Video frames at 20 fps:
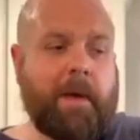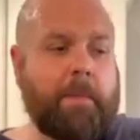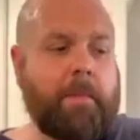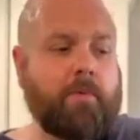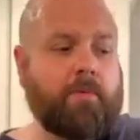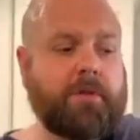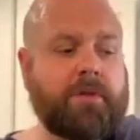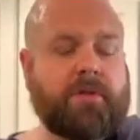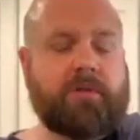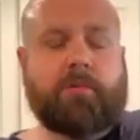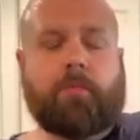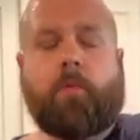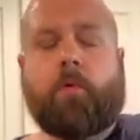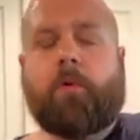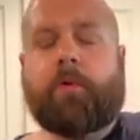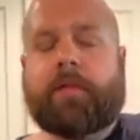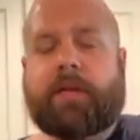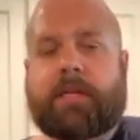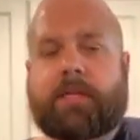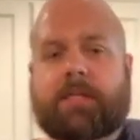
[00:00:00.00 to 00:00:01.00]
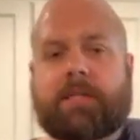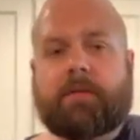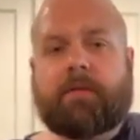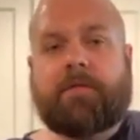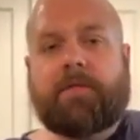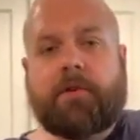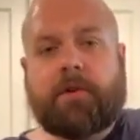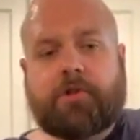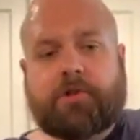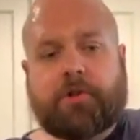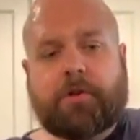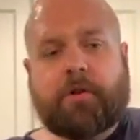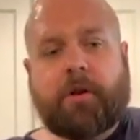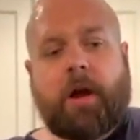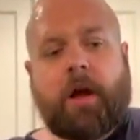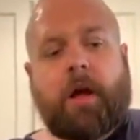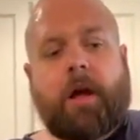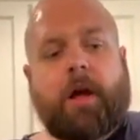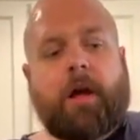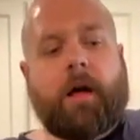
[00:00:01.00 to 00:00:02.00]
Maybe we'll do some more of these in the
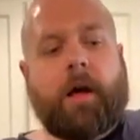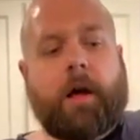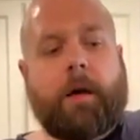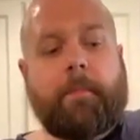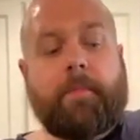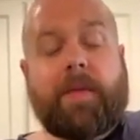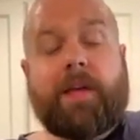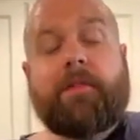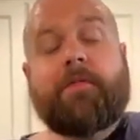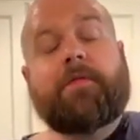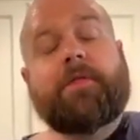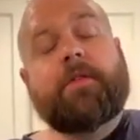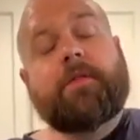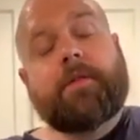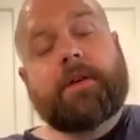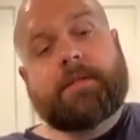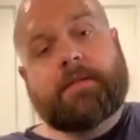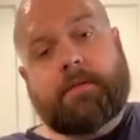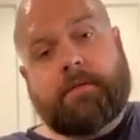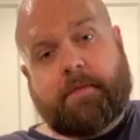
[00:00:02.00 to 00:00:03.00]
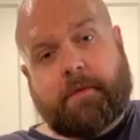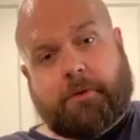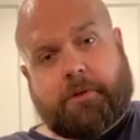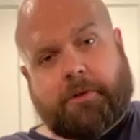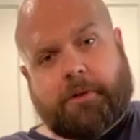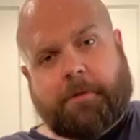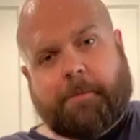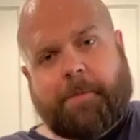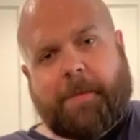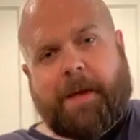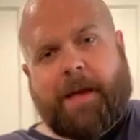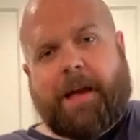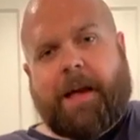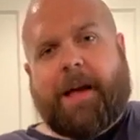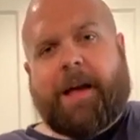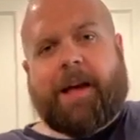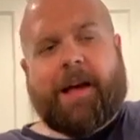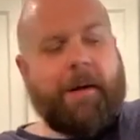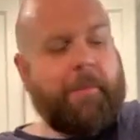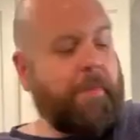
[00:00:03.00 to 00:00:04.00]
future, if there is a future.
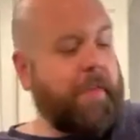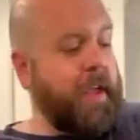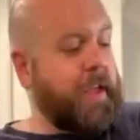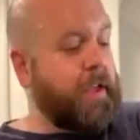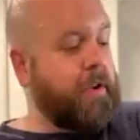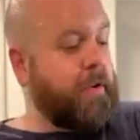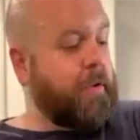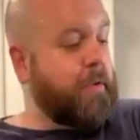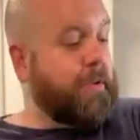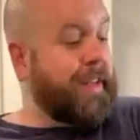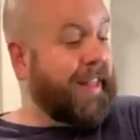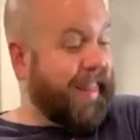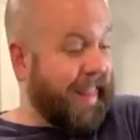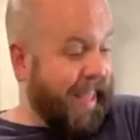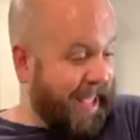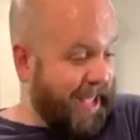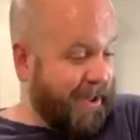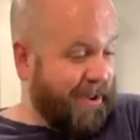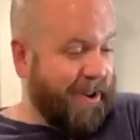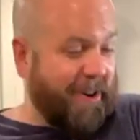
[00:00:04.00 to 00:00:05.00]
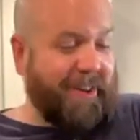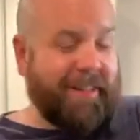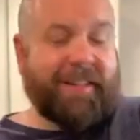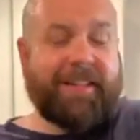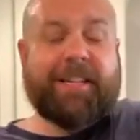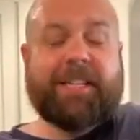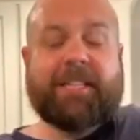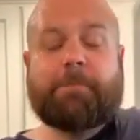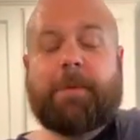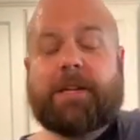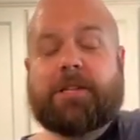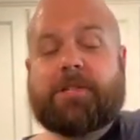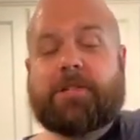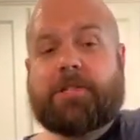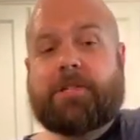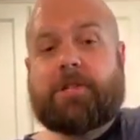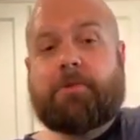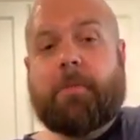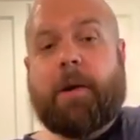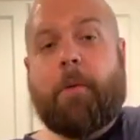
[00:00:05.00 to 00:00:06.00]
Thank you, darling.
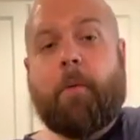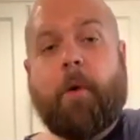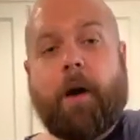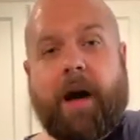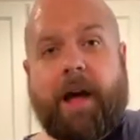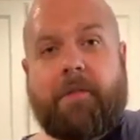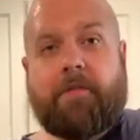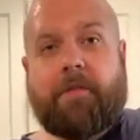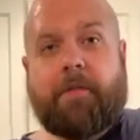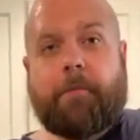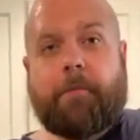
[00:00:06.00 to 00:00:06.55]
Especially to my wife.